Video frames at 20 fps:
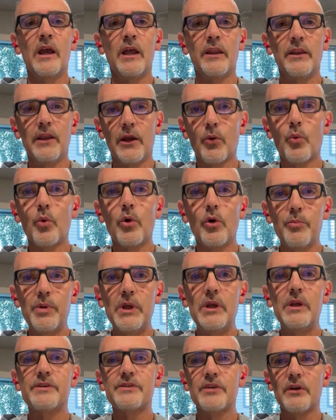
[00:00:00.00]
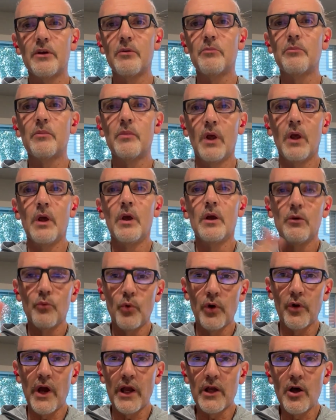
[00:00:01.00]
And there will be some,
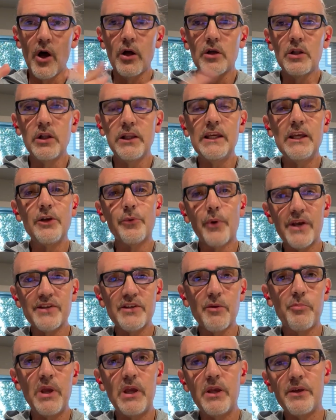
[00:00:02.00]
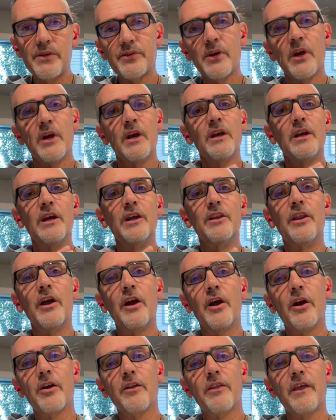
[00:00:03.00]
what I call clean recipes in
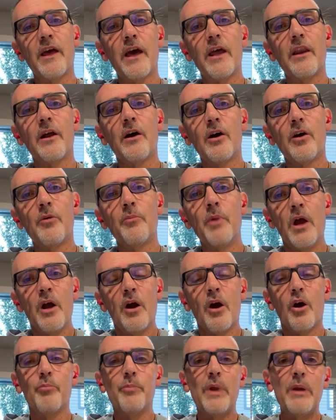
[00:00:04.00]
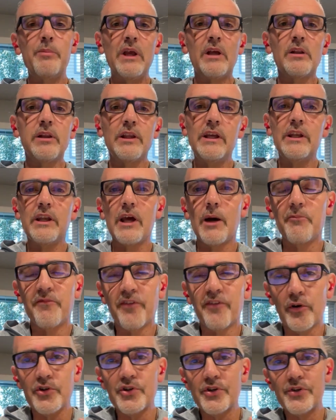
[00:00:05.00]
there that are maybe cleaned up
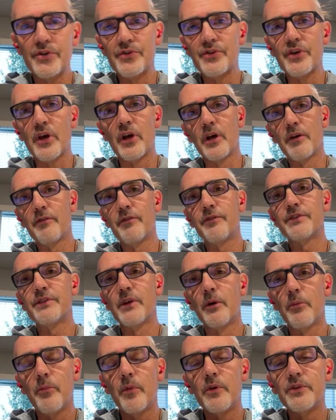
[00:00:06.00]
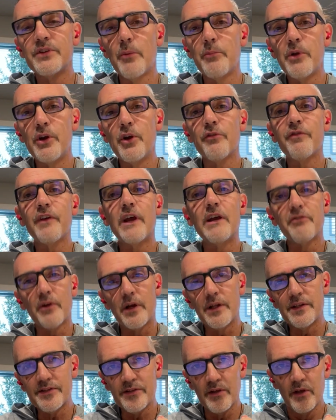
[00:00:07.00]
versions of some of your
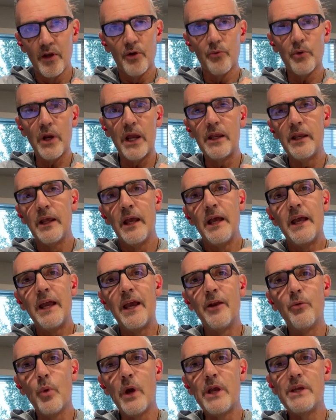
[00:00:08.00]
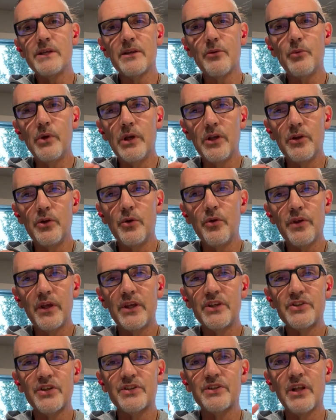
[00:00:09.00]
favorites, right? And ways that we can do
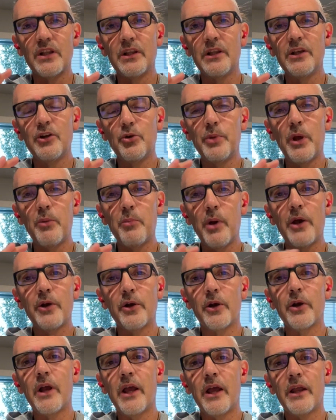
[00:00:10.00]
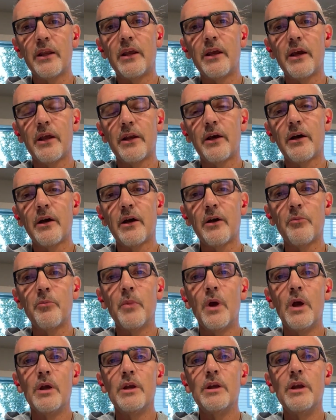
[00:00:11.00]
things just a little bit better and get,
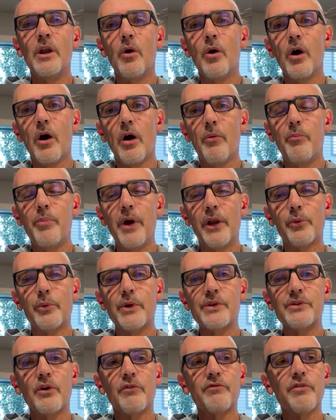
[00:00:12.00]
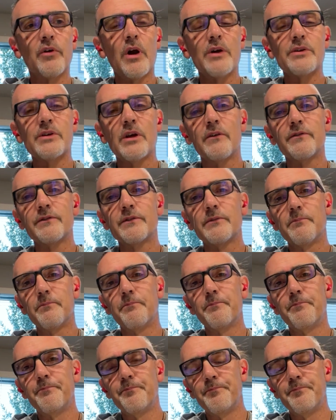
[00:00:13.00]
a better result for ourselves.